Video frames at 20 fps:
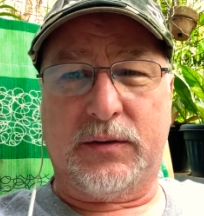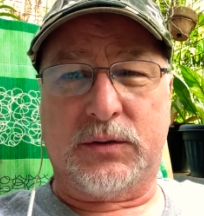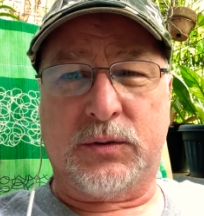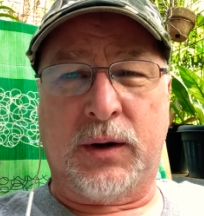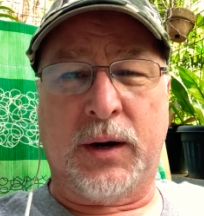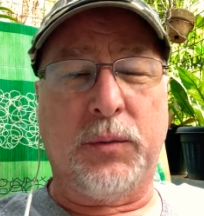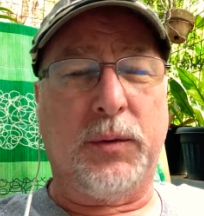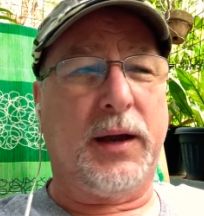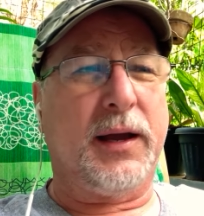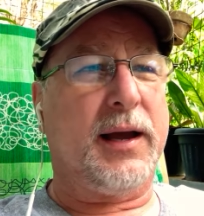So,
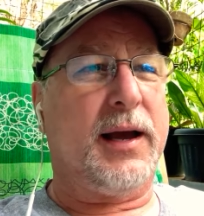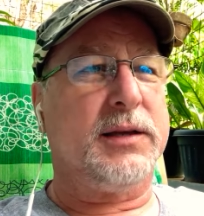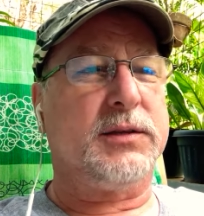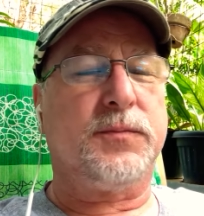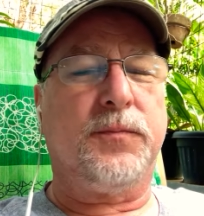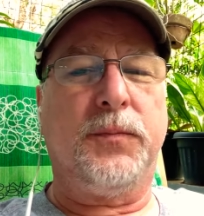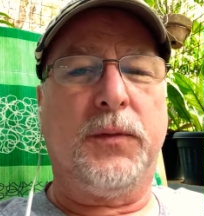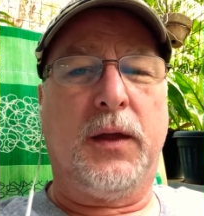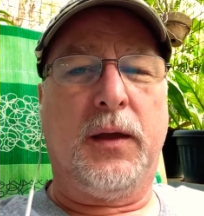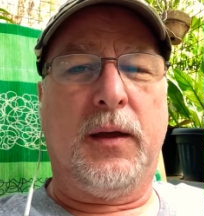anyway, guys,
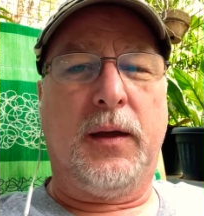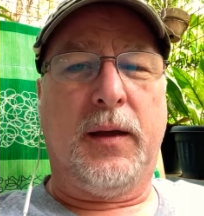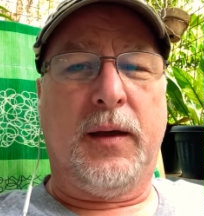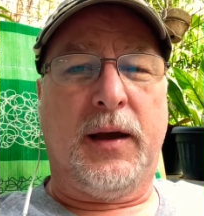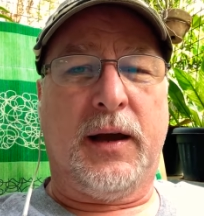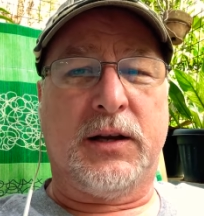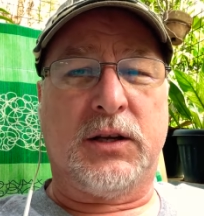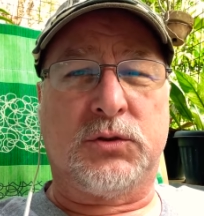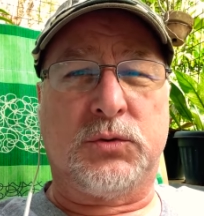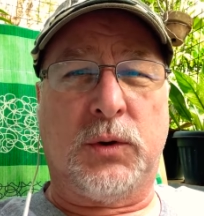
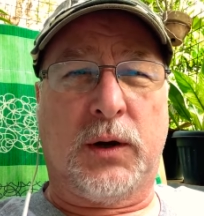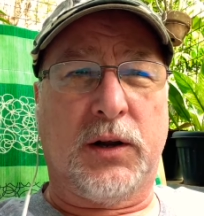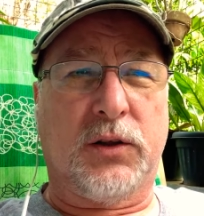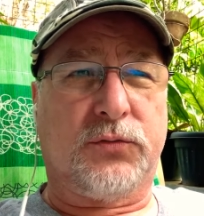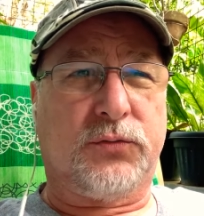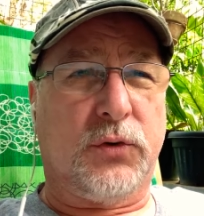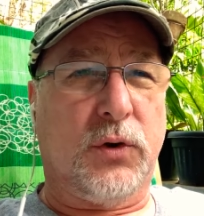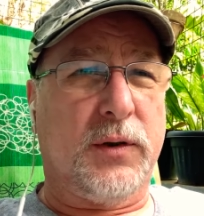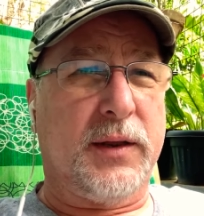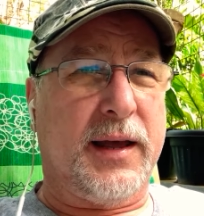just want
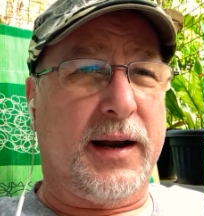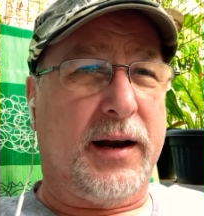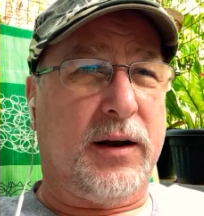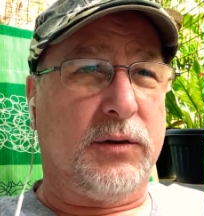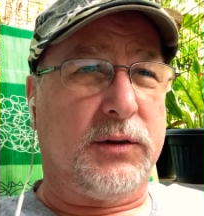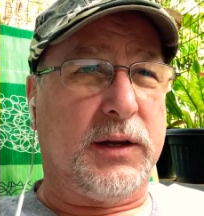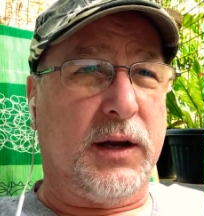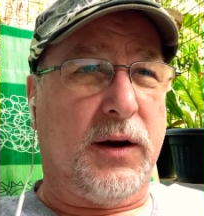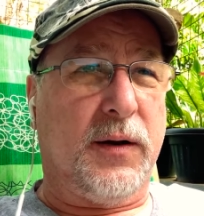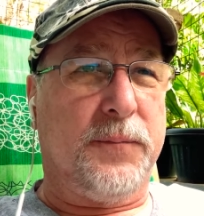to throw that
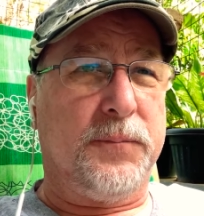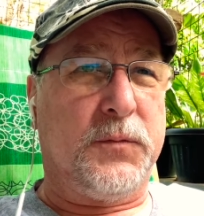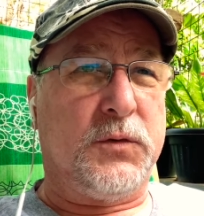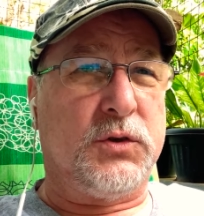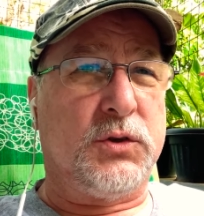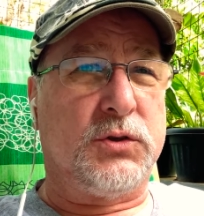out there,